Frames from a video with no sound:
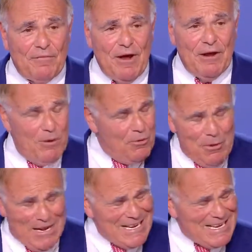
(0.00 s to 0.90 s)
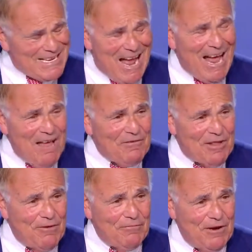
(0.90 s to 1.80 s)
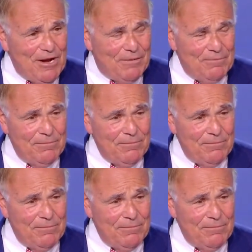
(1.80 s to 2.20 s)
freedom and are willing to die for their freedom.